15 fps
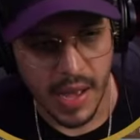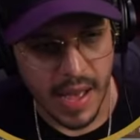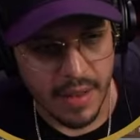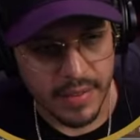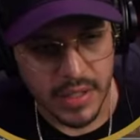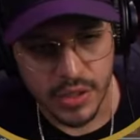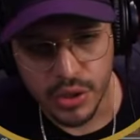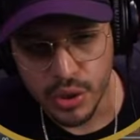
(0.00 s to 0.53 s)

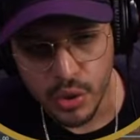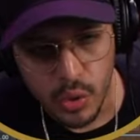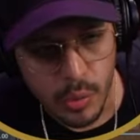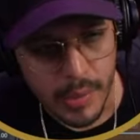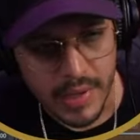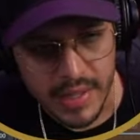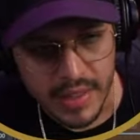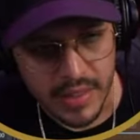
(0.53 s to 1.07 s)
Having too
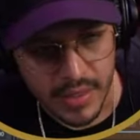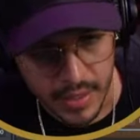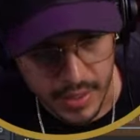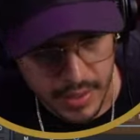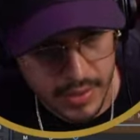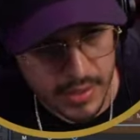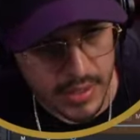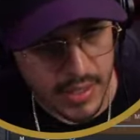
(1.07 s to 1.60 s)
many
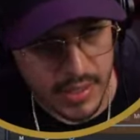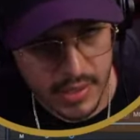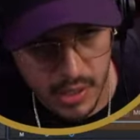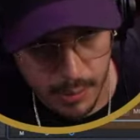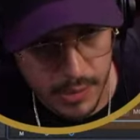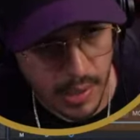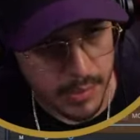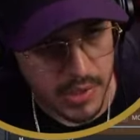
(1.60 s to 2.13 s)
things can
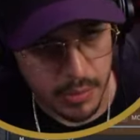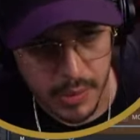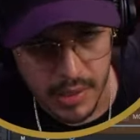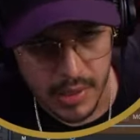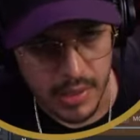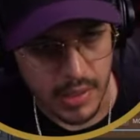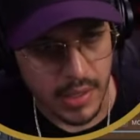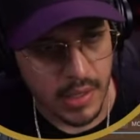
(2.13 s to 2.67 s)
sometimes
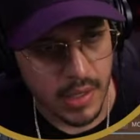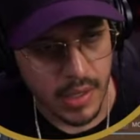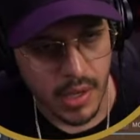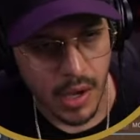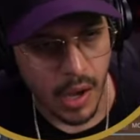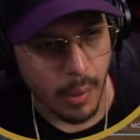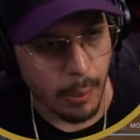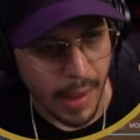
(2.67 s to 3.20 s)
be
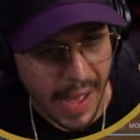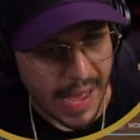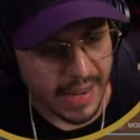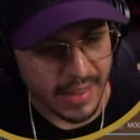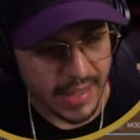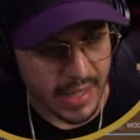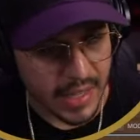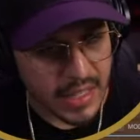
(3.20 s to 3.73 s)
a bad
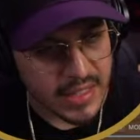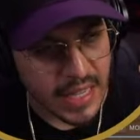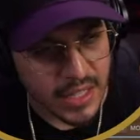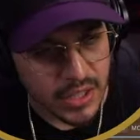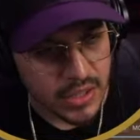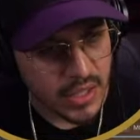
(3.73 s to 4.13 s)
thing because I